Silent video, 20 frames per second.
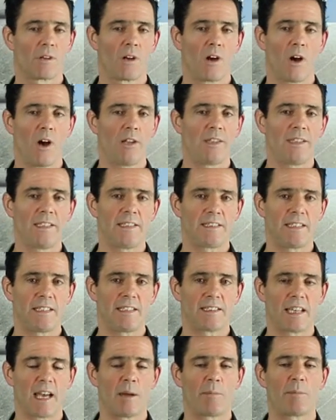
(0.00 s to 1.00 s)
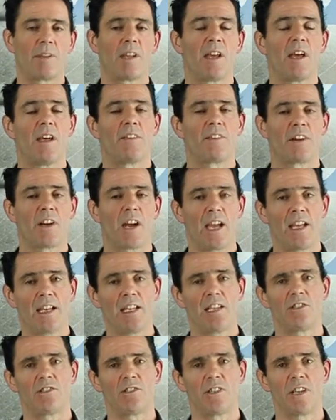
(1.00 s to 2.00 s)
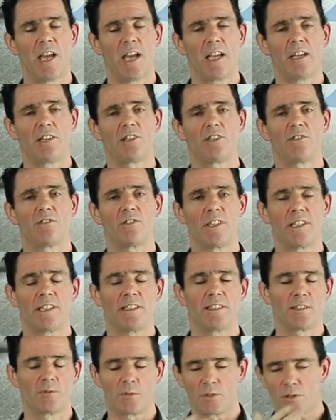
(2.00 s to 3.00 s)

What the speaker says: All these things happen. They're energy releases.